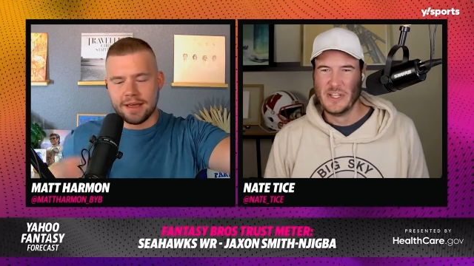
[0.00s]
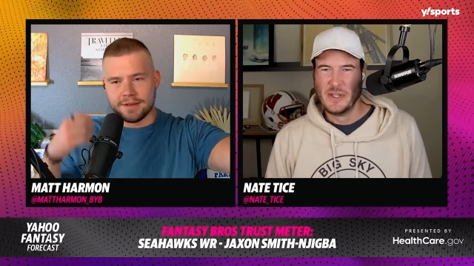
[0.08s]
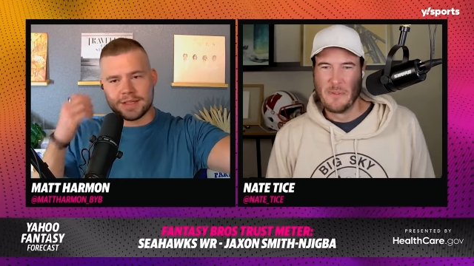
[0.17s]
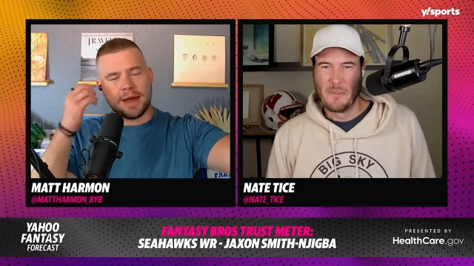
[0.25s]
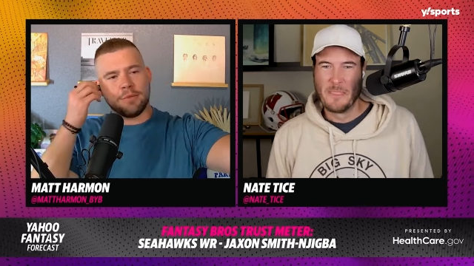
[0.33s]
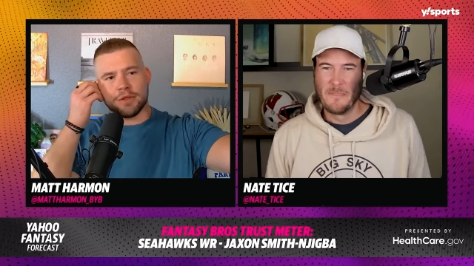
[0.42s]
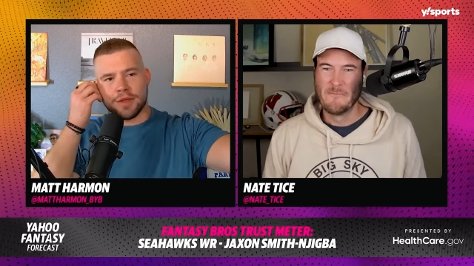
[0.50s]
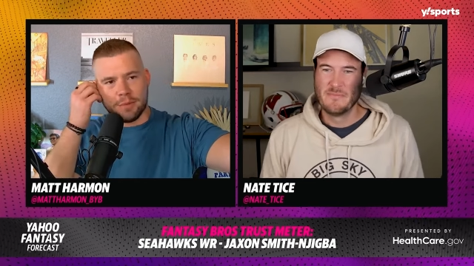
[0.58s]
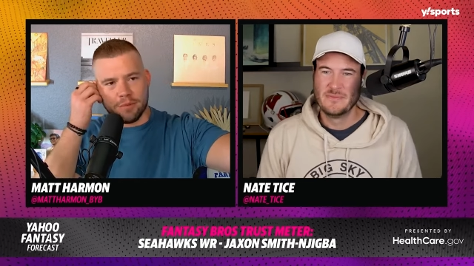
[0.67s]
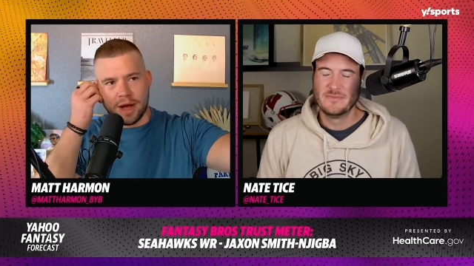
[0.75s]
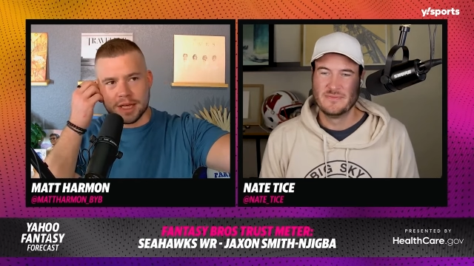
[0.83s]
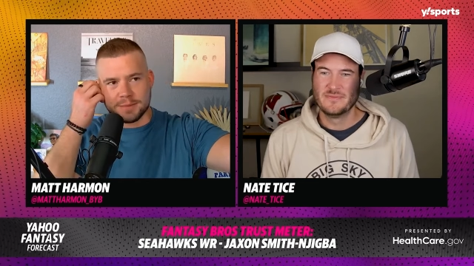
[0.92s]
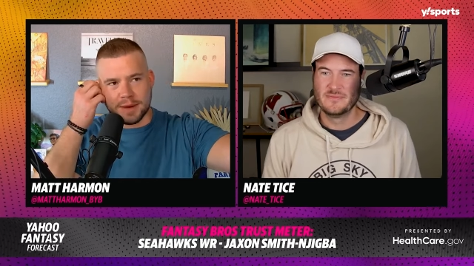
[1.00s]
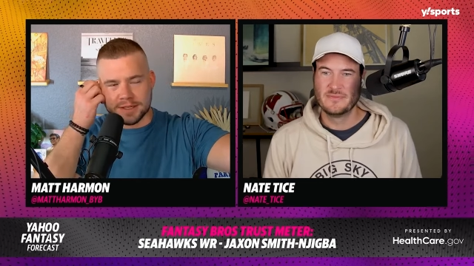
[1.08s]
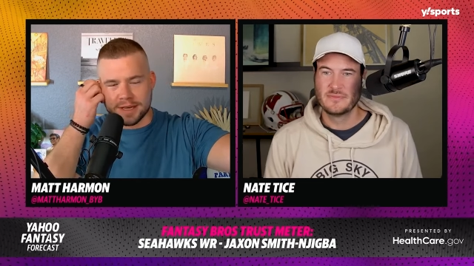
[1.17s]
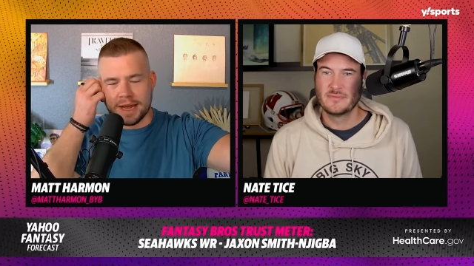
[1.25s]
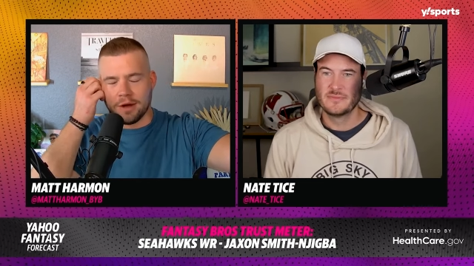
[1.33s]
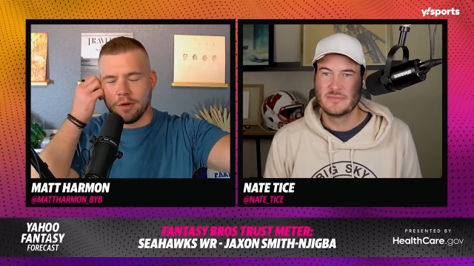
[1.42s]
Speaker 1: I, same with like
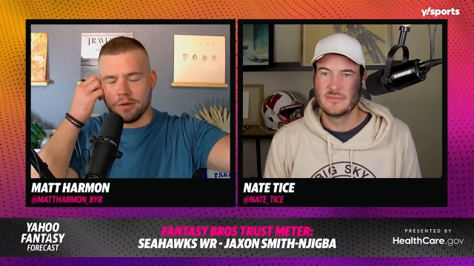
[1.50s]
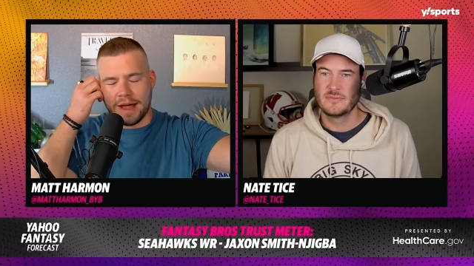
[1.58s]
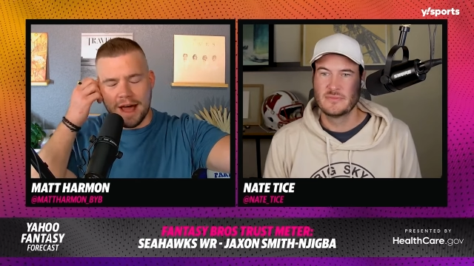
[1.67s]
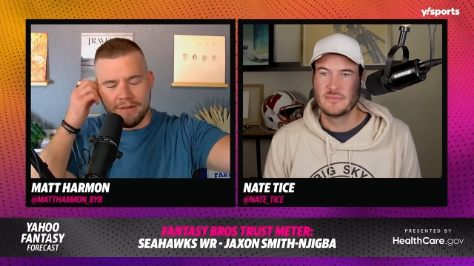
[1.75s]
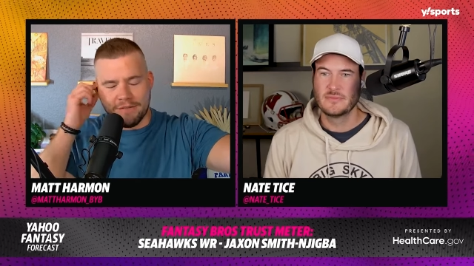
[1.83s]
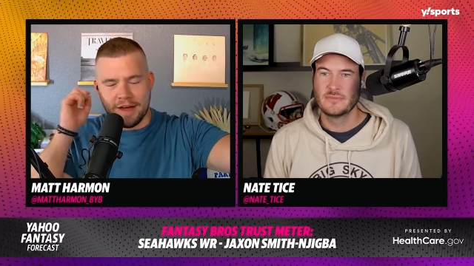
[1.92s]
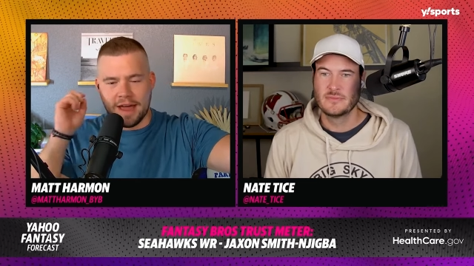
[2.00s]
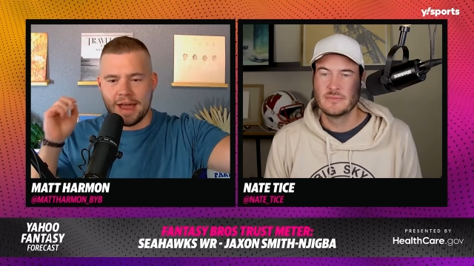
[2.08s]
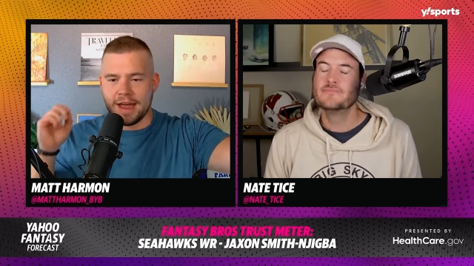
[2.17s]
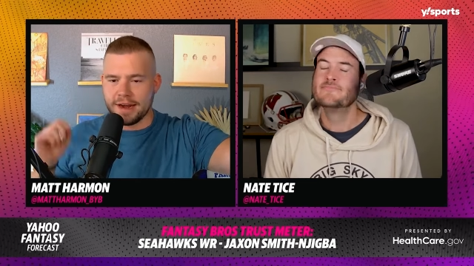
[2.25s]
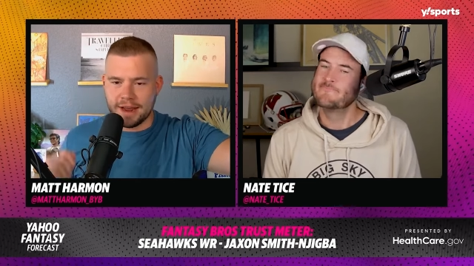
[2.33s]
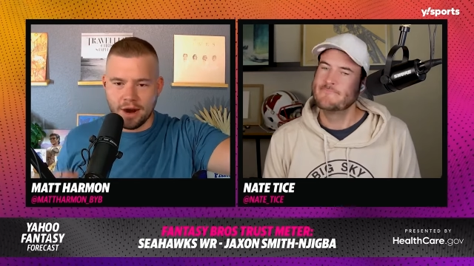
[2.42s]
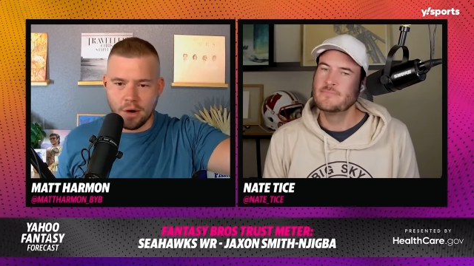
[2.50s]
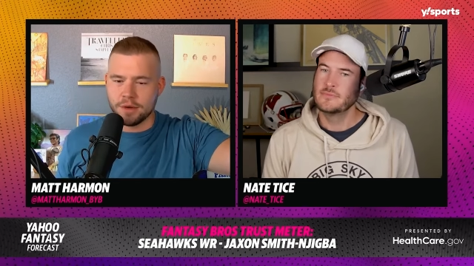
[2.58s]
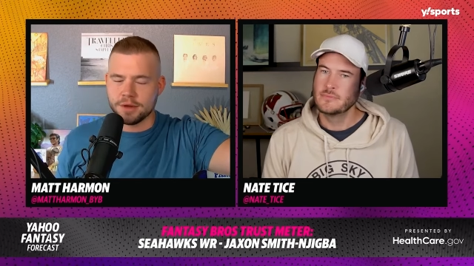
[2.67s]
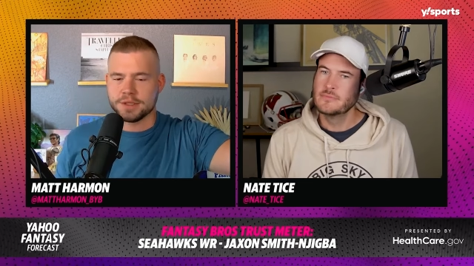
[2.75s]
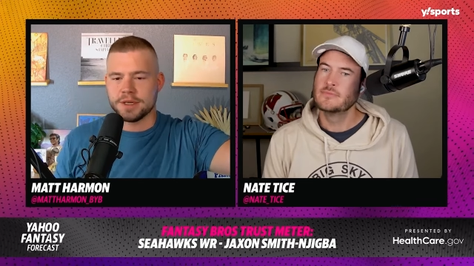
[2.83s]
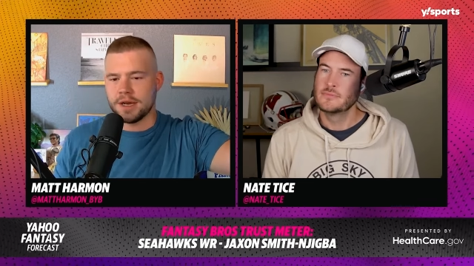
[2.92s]
prospects like olave and mm-hmm. garrett
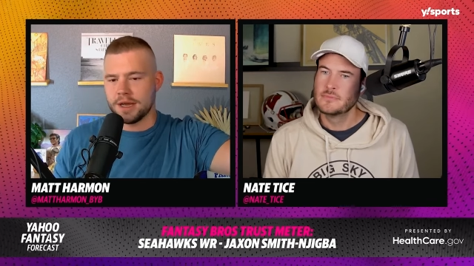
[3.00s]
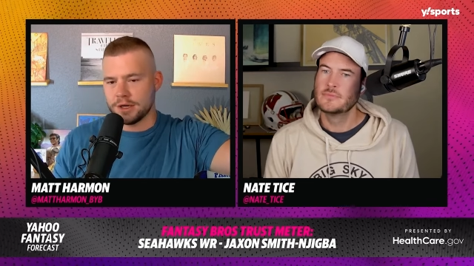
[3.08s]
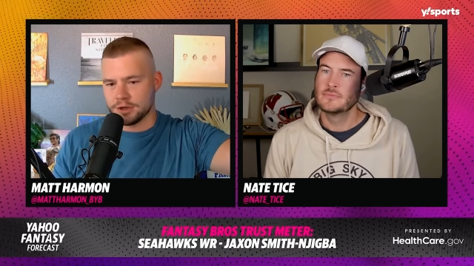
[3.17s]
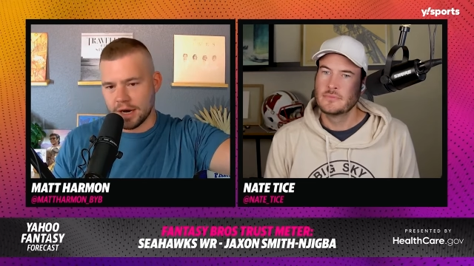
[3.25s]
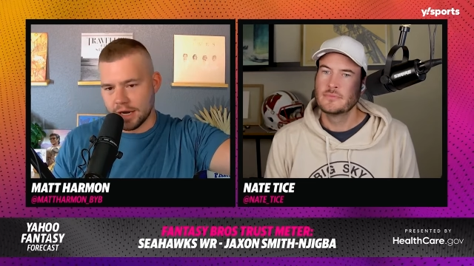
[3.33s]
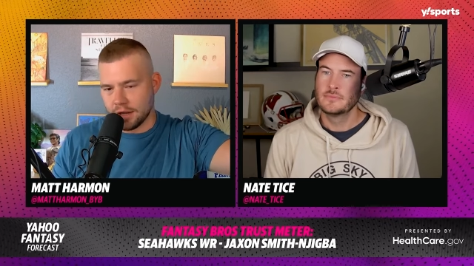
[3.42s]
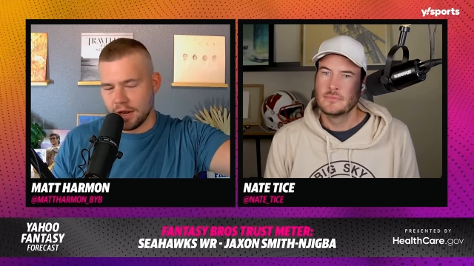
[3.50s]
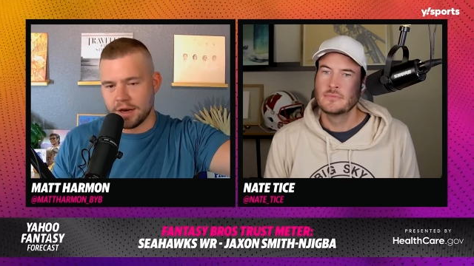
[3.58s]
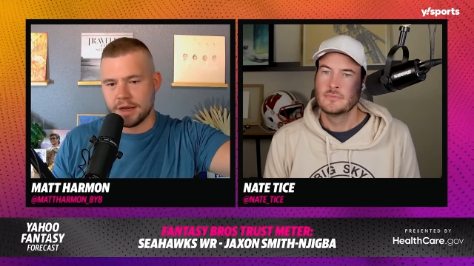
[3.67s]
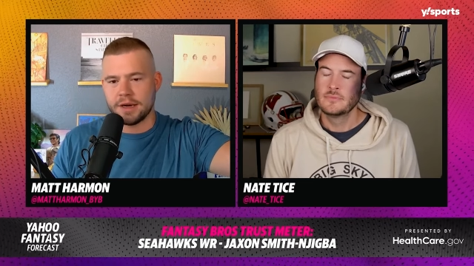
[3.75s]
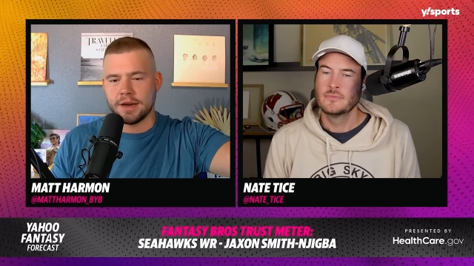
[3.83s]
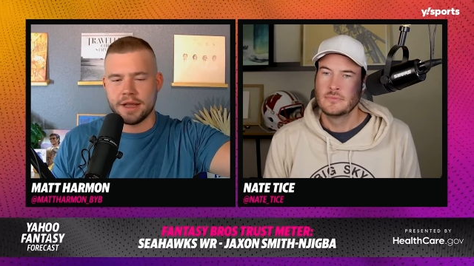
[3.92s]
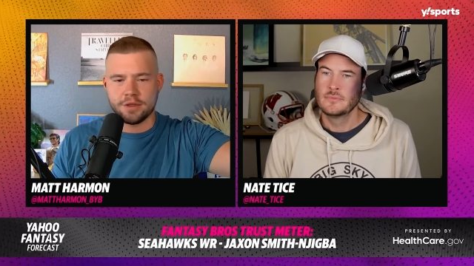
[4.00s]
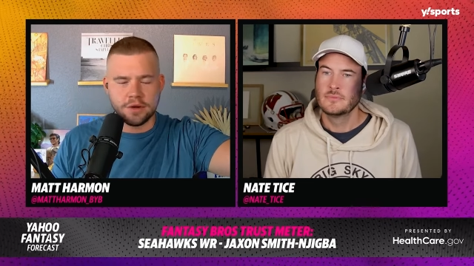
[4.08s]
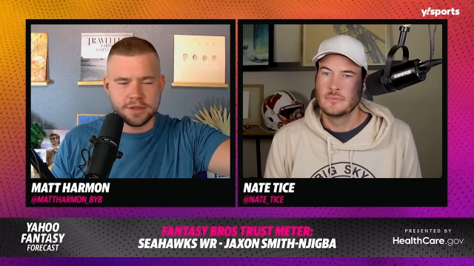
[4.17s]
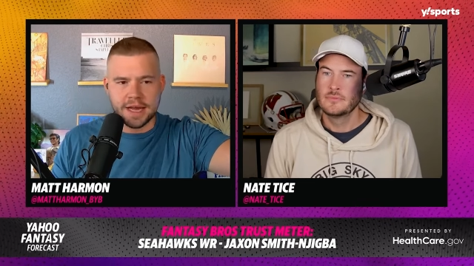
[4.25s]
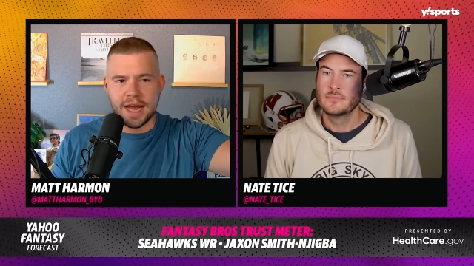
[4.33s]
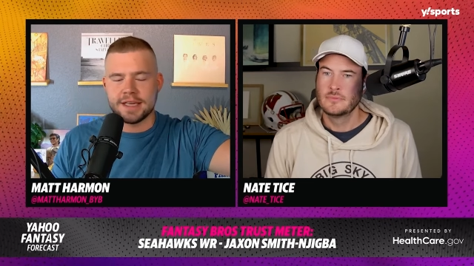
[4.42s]
wilson and drake london like
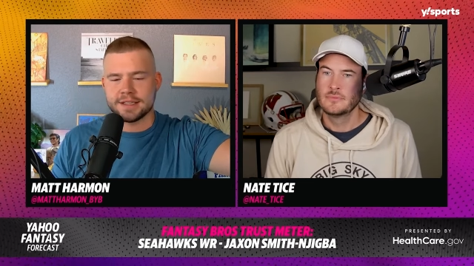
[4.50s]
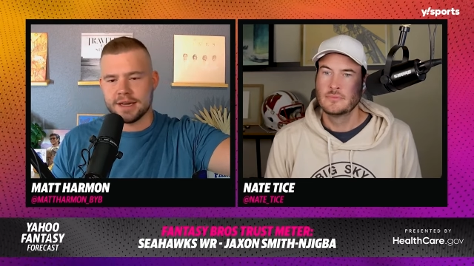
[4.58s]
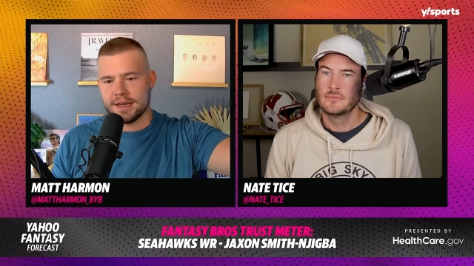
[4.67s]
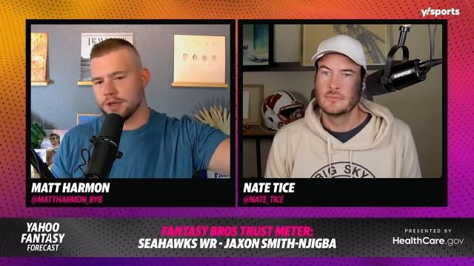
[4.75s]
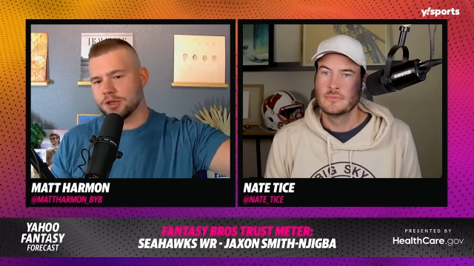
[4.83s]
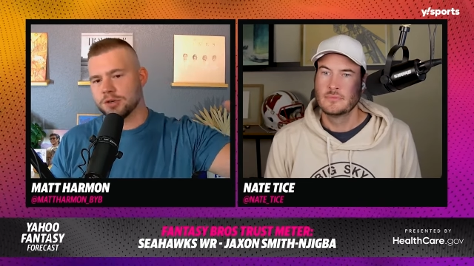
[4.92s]
those guys eh,